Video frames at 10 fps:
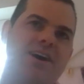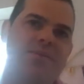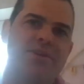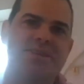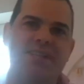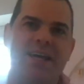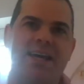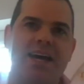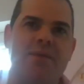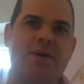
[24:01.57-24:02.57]
up because they
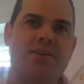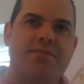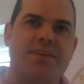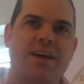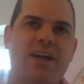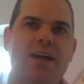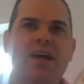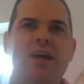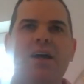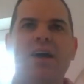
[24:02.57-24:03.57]
can get a bigger fee.
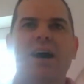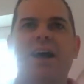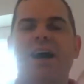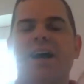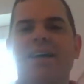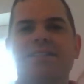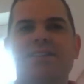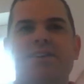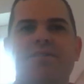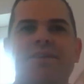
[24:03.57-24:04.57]
And I guess it's
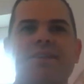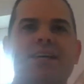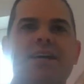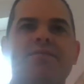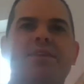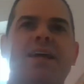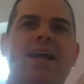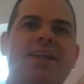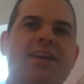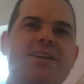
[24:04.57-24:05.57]
a good thing to say for the
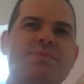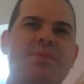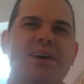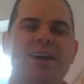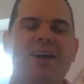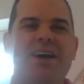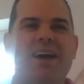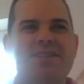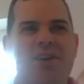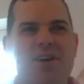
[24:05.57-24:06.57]
candidates, but
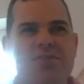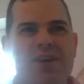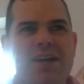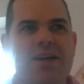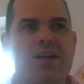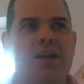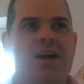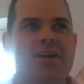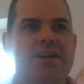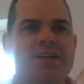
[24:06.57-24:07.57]
it's not a great
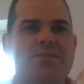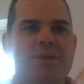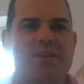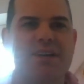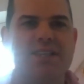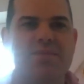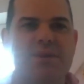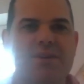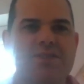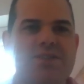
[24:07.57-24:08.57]
client experience
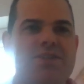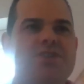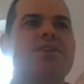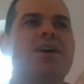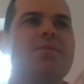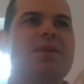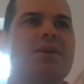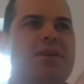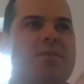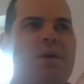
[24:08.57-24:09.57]
because you're just
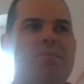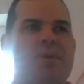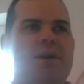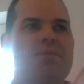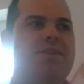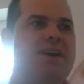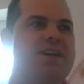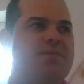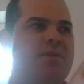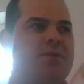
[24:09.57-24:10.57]
you're bumping up
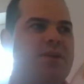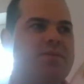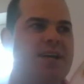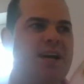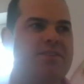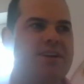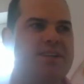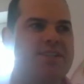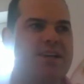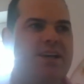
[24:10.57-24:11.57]
fees, you're bumping up
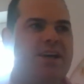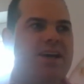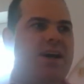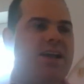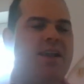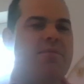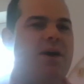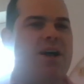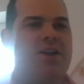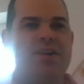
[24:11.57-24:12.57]
salaries, and they
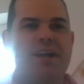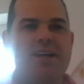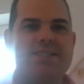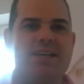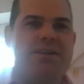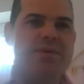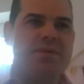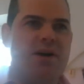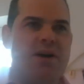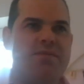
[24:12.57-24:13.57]
might not necessarily be
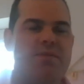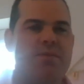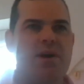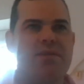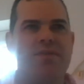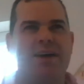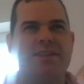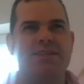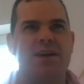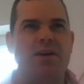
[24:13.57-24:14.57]
worth that.
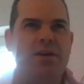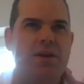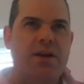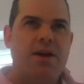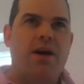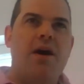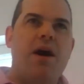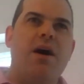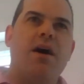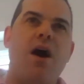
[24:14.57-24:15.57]
So uh,
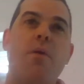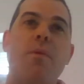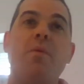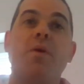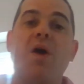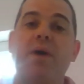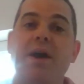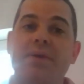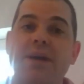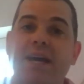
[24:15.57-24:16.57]
a
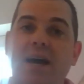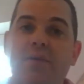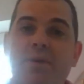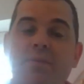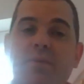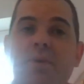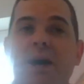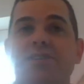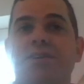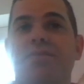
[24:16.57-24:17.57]
way we
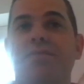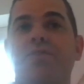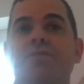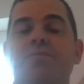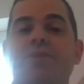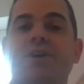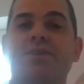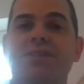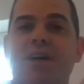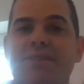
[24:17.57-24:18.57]
actually offer pretty
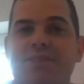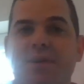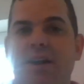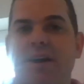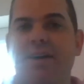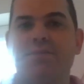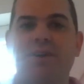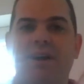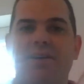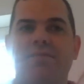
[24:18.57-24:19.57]
good service to our clients. We'll
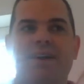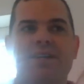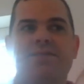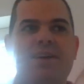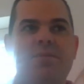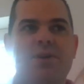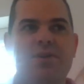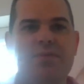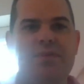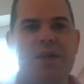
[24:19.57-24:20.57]
do like a fixed fee
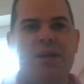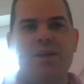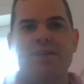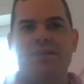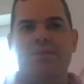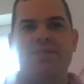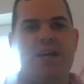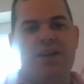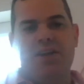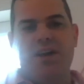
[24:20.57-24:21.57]
model. So we'll
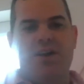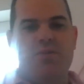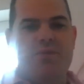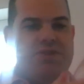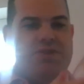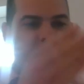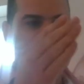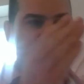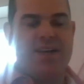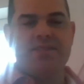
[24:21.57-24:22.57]
say, look, we'll just
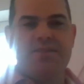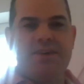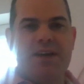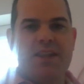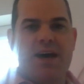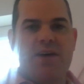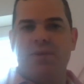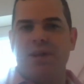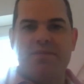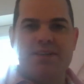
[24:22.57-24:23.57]
fix the fee at that,
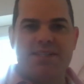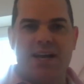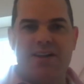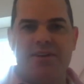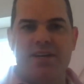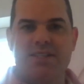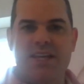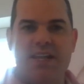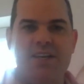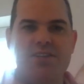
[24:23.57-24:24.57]
whatever the salary is,
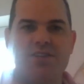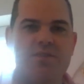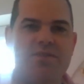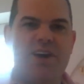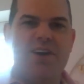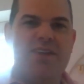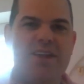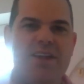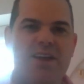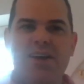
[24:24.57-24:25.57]
and then you sort of know
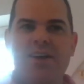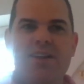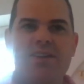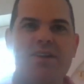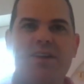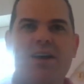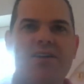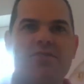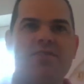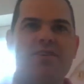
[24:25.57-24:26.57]
that
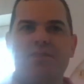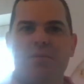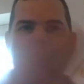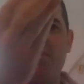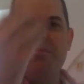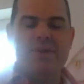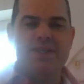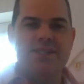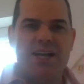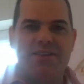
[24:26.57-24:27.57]
the recruiter's not bumping the
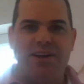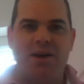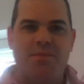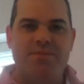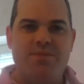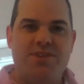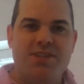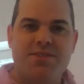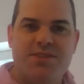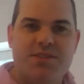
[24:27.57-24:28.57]
salary up
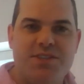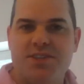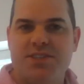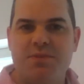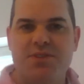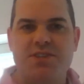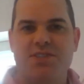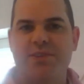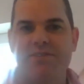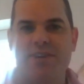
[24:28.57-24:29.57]
just
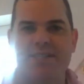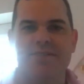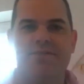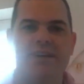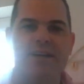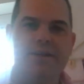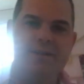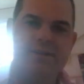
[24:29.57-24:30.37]
to increase his fee.